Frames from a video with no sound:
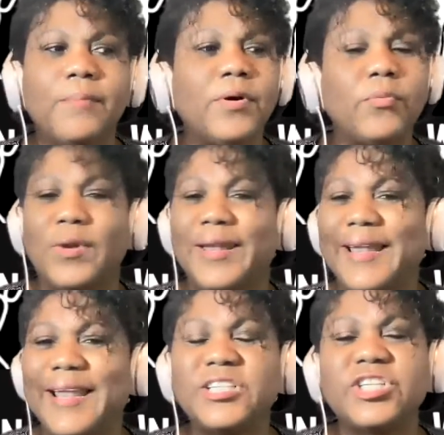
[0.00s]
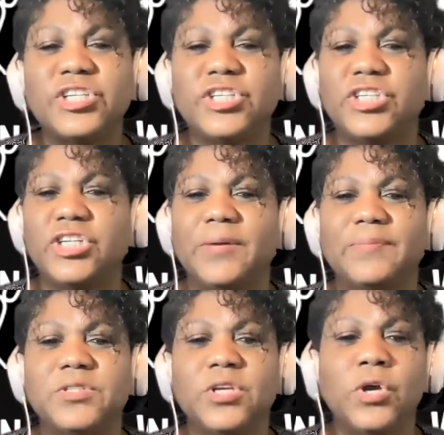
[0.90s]
But
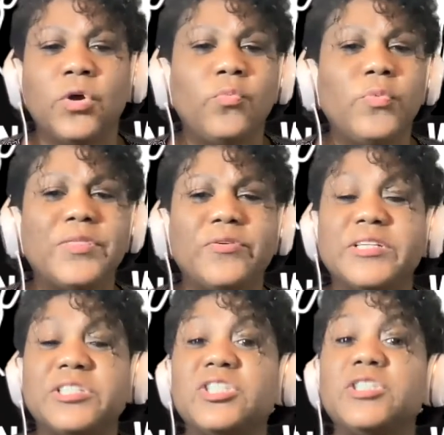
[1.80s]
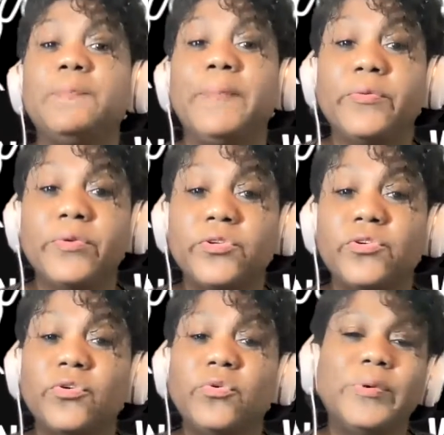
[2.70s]
relationships, whether it's
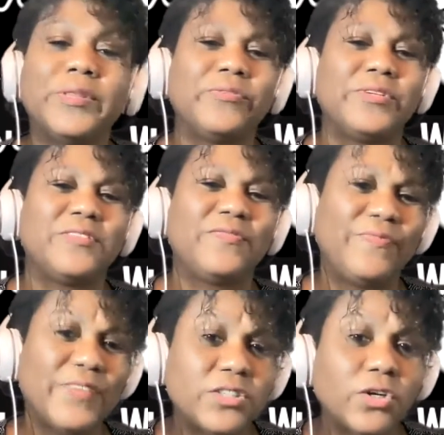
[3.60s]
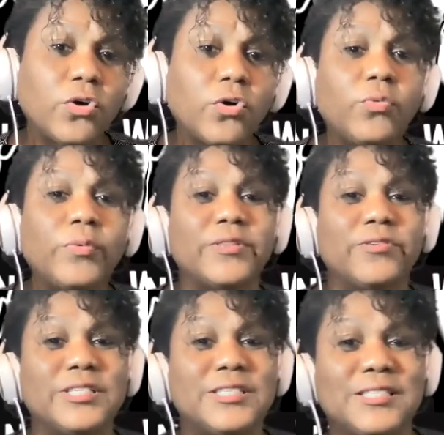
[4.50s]
spiritual, whether it's physical, whether
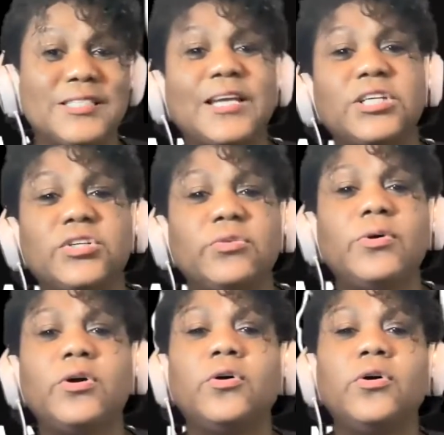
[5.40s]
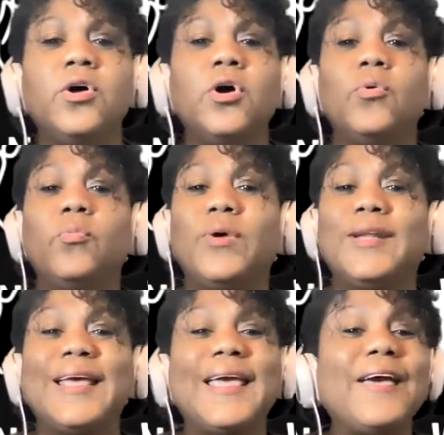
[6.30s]
it's sexual,
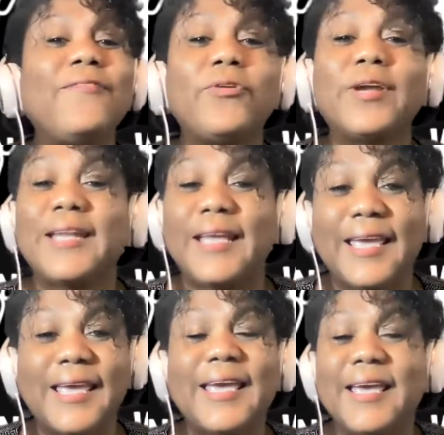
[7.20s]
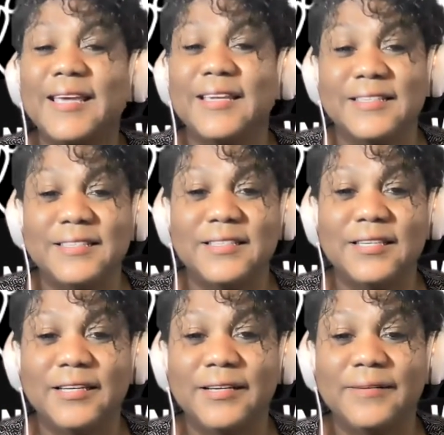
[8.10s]
whatever it is,